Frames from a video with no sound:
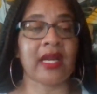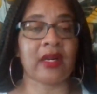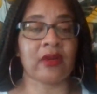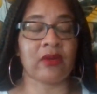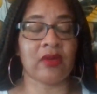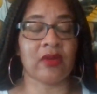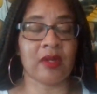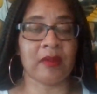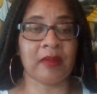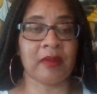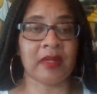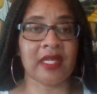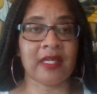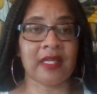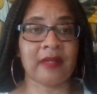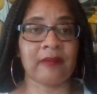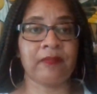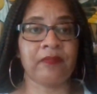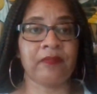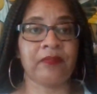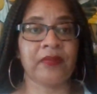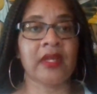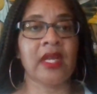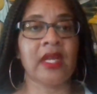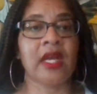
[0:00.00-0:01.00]
but I also
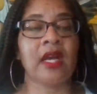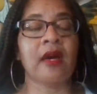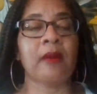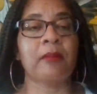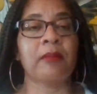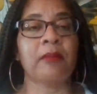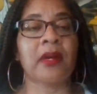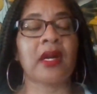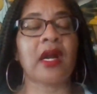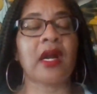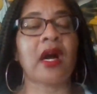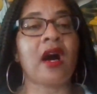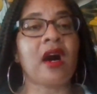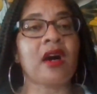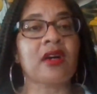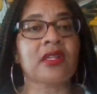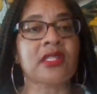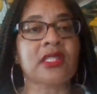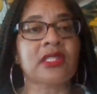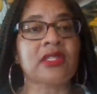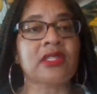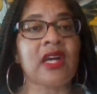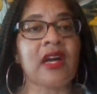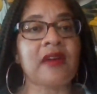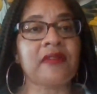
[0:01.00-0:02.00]
have other
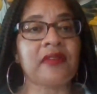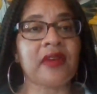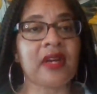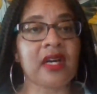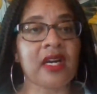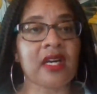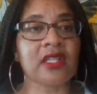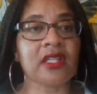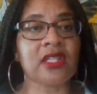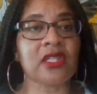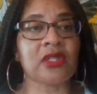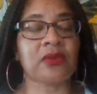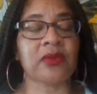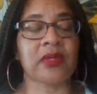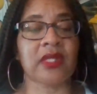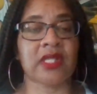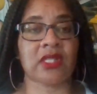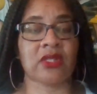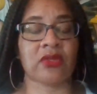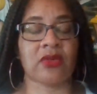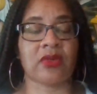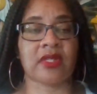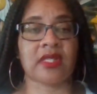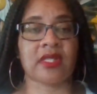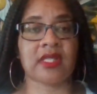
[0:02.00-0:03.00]
resources that I want to share with
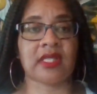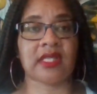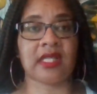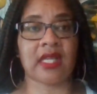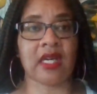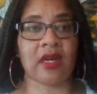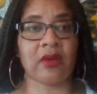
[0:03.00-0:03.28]
you,